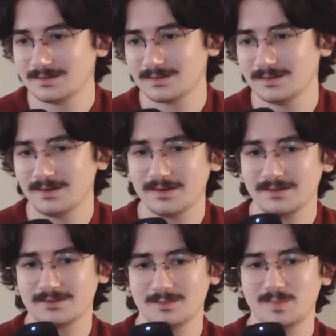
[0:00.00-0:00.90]
good
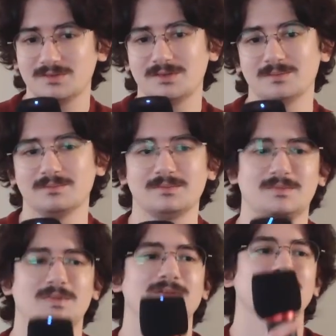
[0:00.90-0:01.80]
audio should be cheap.
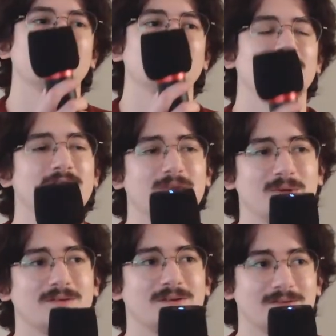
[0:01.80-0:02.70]
You should
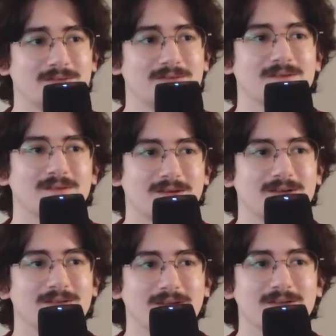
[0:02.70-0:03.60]
be able to get still like
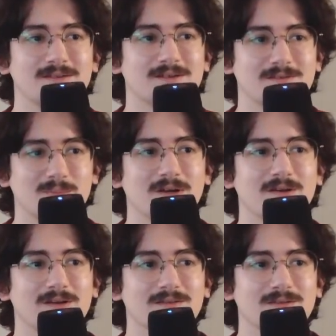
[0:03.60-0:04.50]
a decent
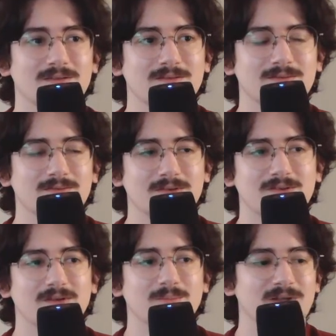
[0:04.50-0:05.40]
experience for
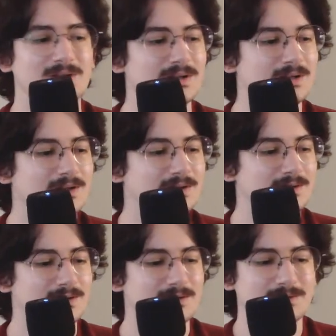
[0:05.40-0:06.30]
cheap.
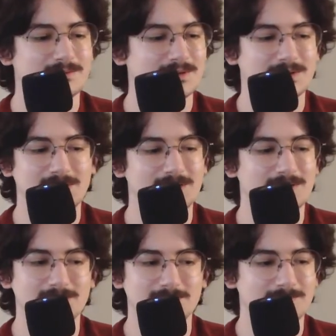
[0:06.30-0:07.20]
You don't really
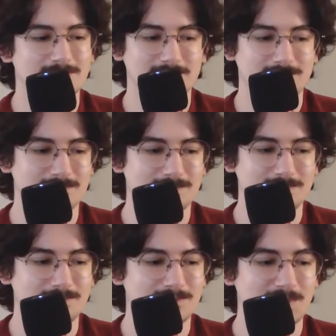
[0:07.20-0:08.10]
need,
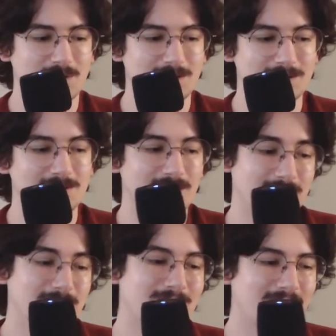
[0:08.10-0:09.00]

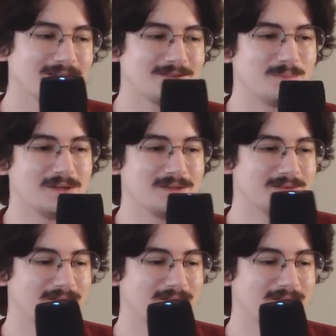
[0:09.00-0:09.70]
you can spend